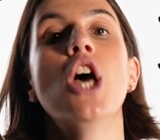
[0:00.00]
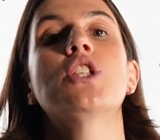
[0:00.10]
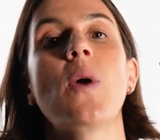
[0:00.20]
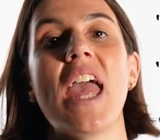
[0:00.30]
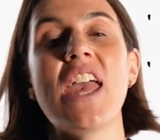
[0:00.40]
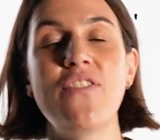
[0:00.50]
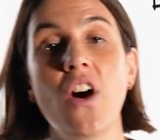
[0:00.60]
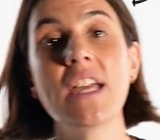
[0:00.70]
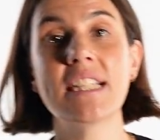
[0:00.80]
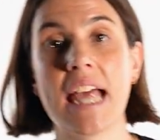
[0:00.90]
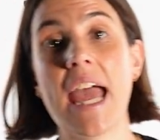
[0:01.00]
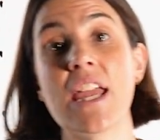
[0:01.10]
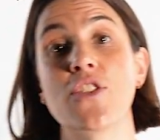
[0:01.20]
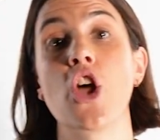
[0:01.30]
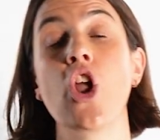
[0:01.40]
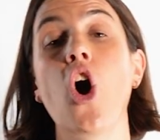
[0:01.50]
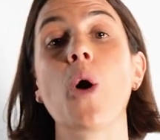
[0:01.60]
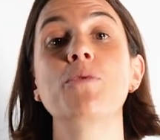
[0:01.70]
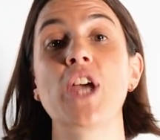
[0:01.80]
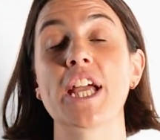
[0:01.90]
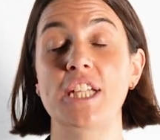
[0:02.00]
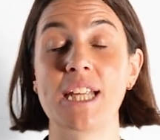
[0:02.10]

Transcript: So if I say that an object